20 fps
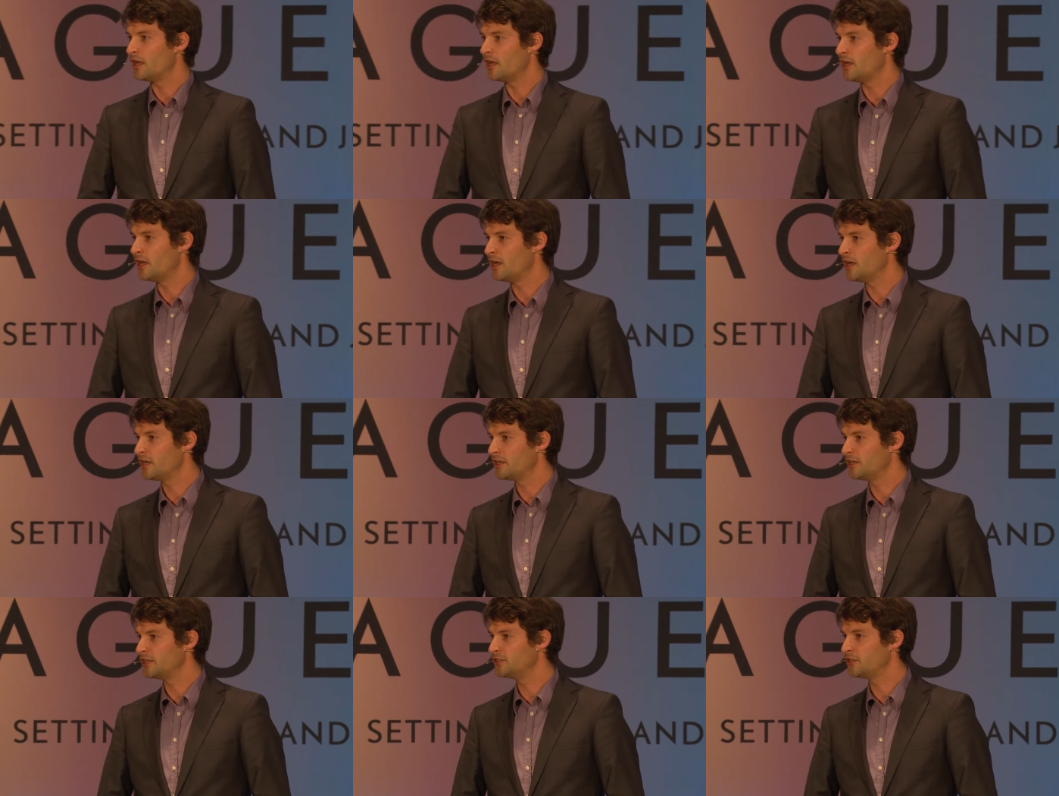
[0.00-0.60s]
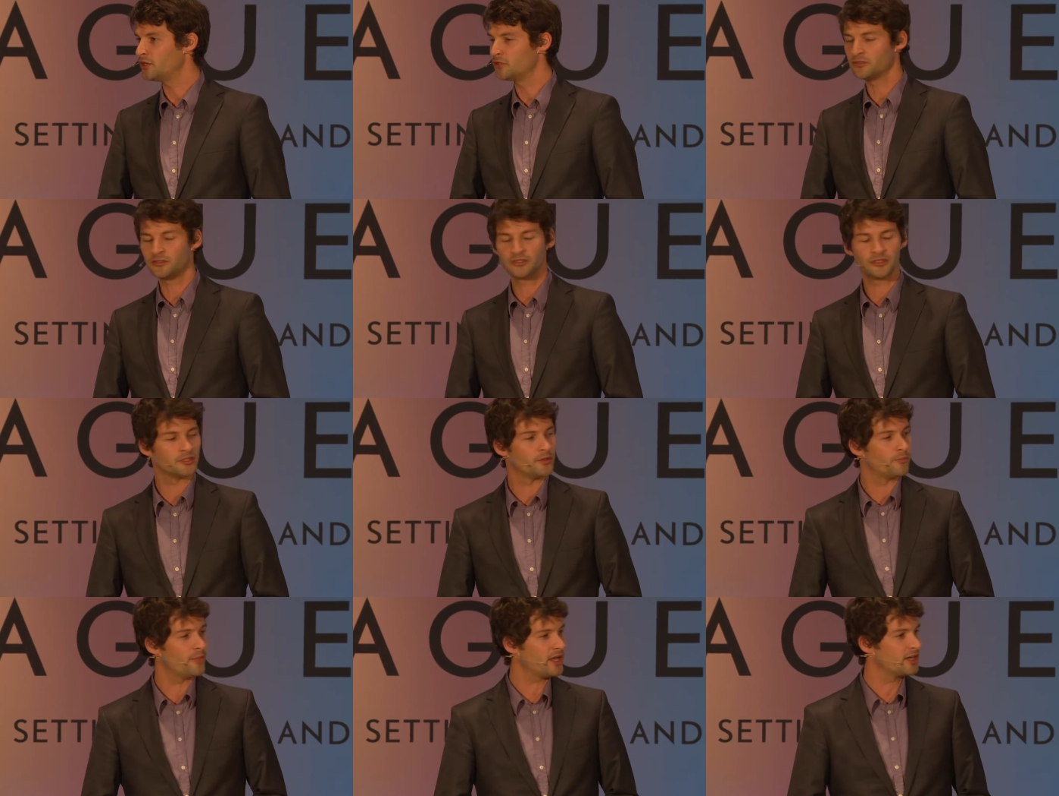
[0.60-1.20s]
And in
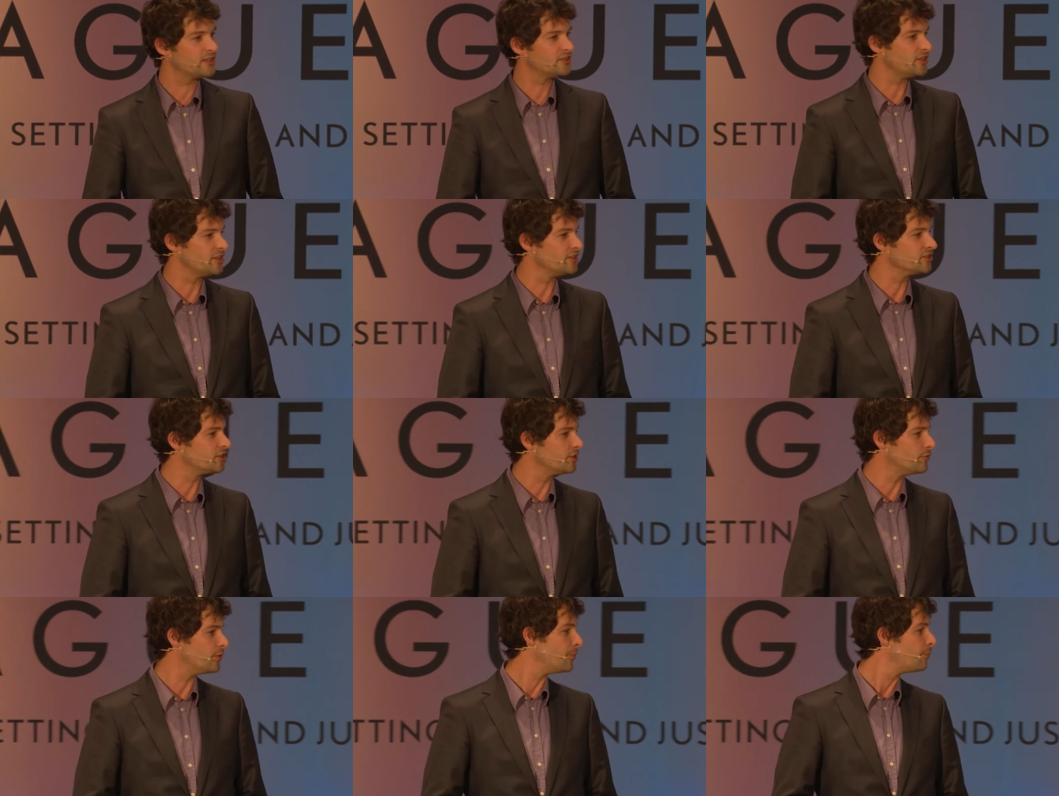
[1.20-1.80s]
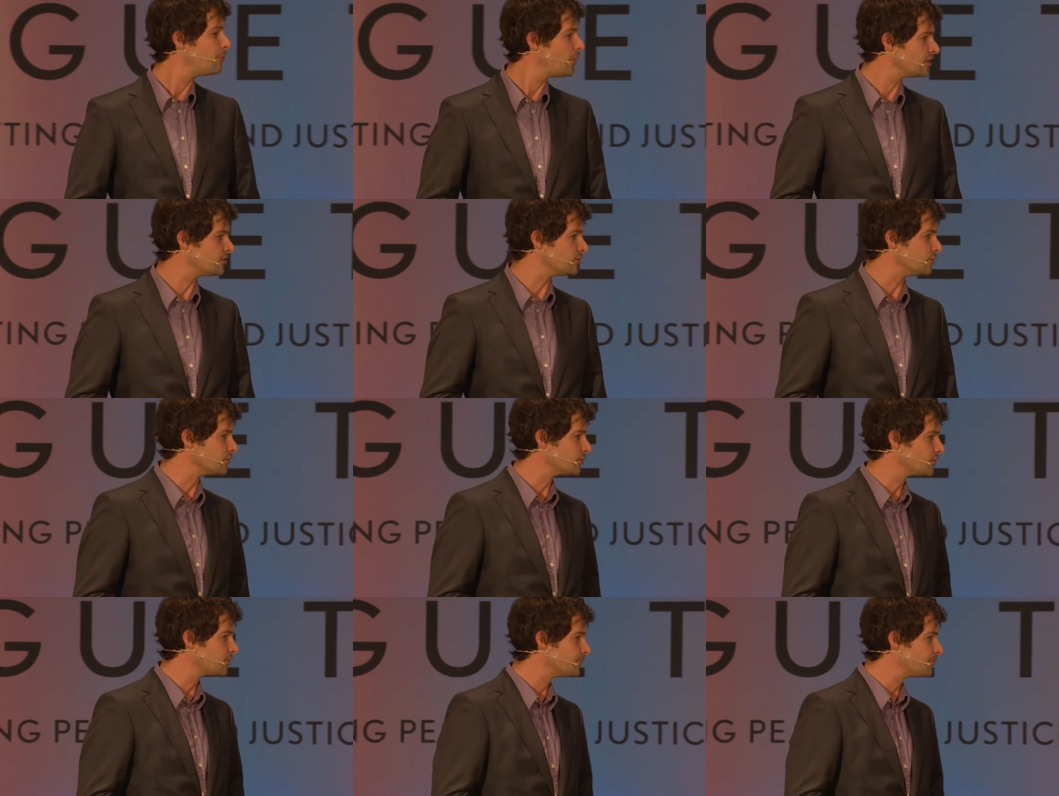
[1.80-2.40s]
those magazines, there were
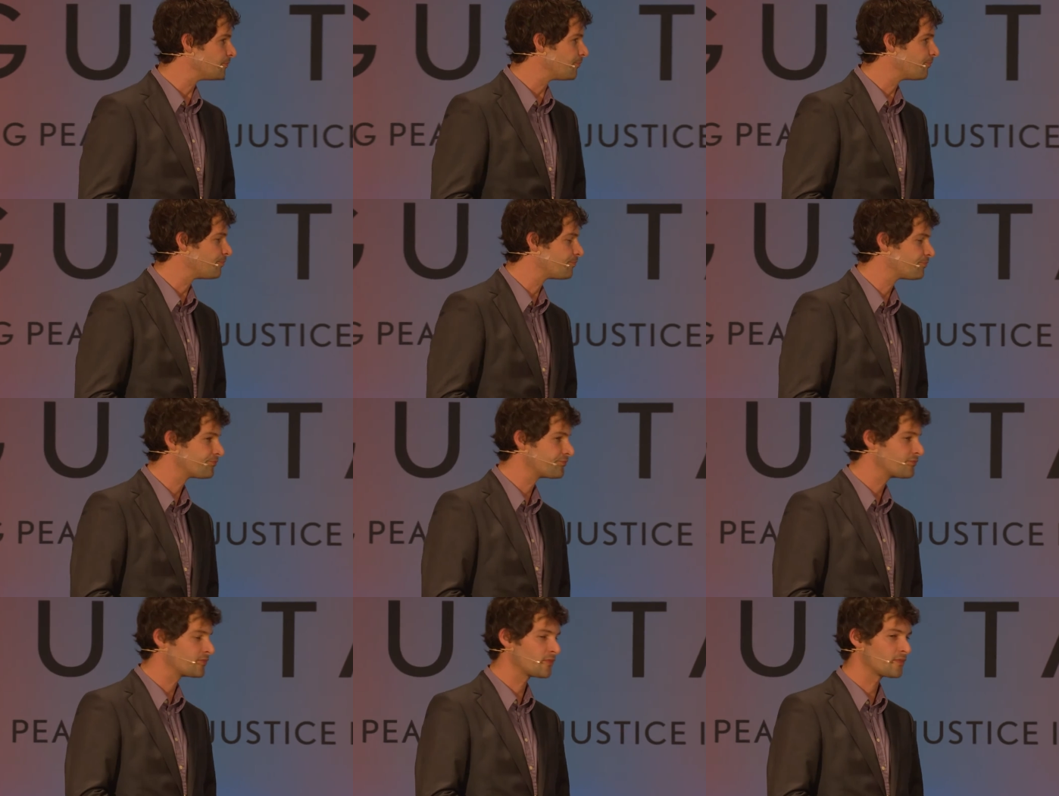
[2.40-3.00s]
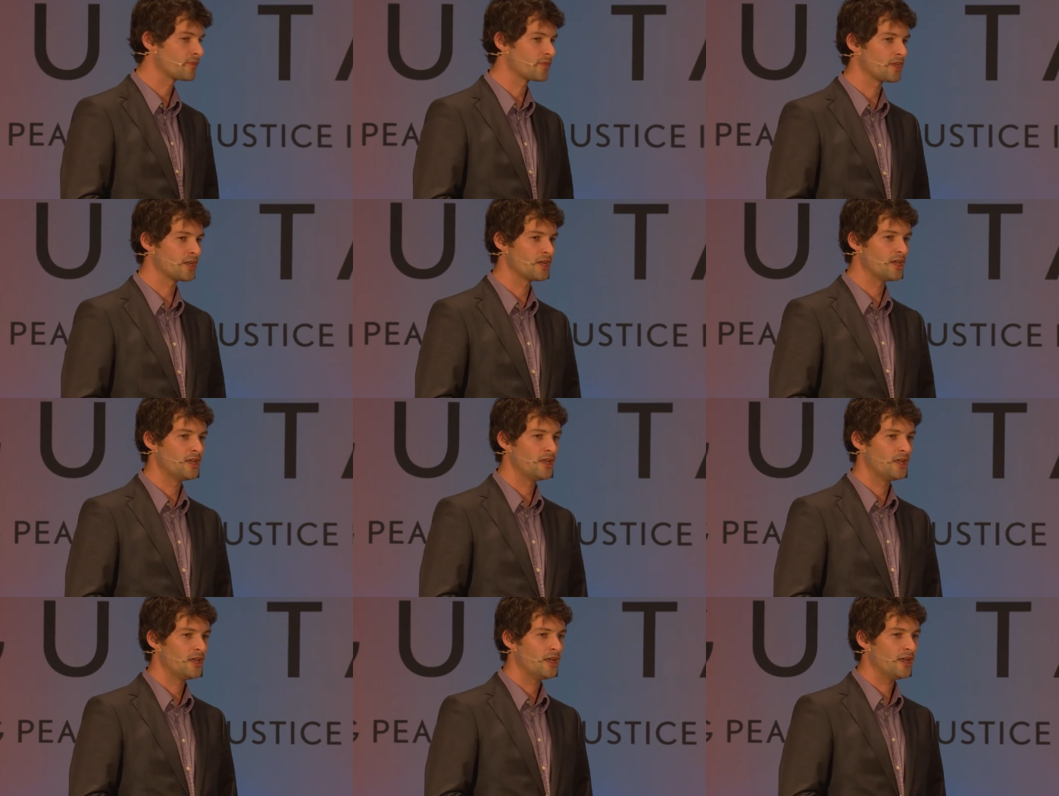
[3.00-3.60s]
puzzles.
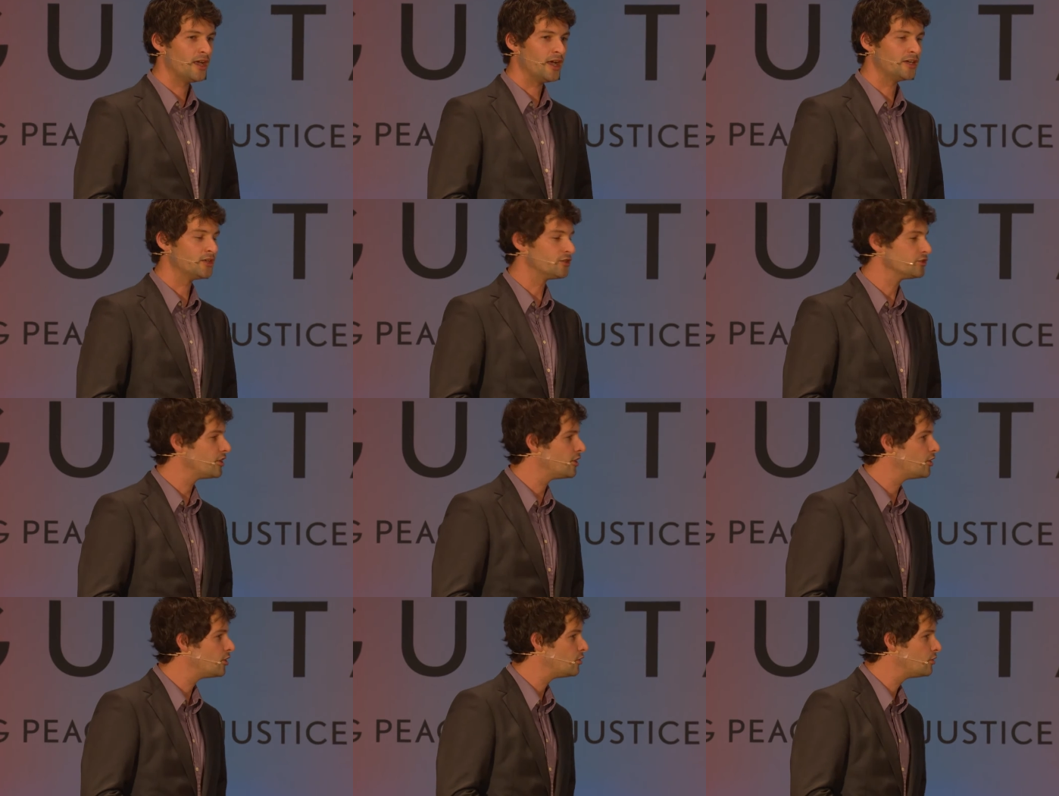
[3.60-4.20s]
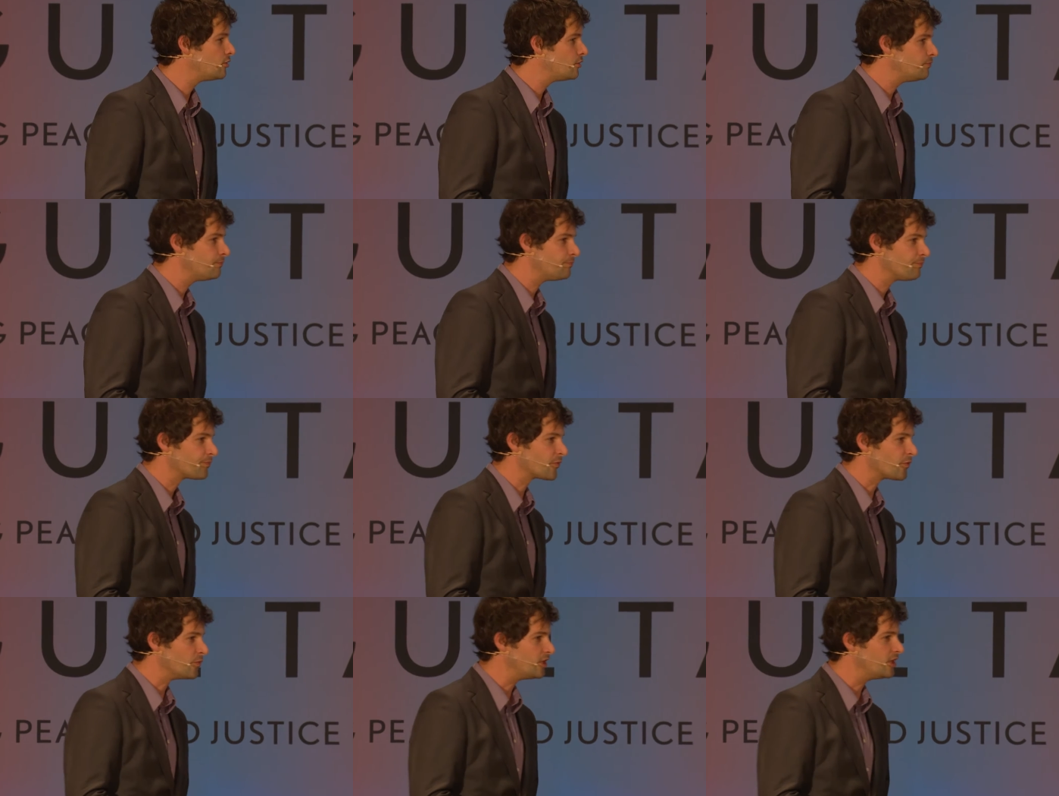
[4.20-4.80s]
And although
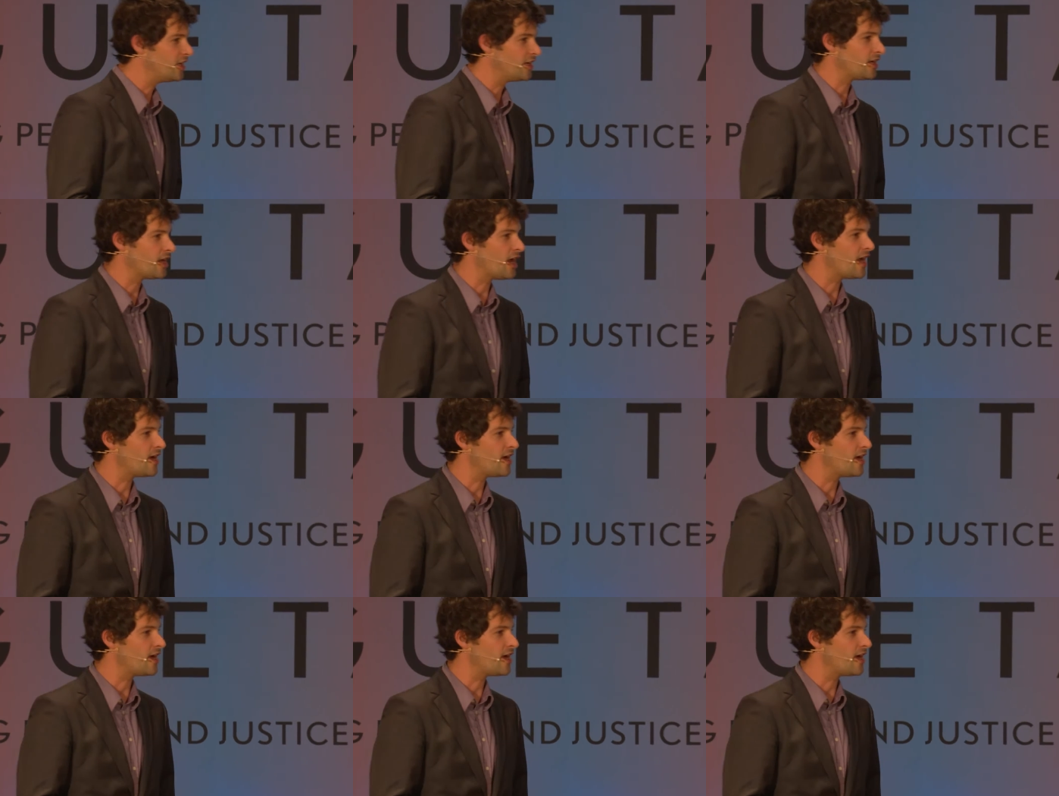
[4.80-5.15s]
we didn't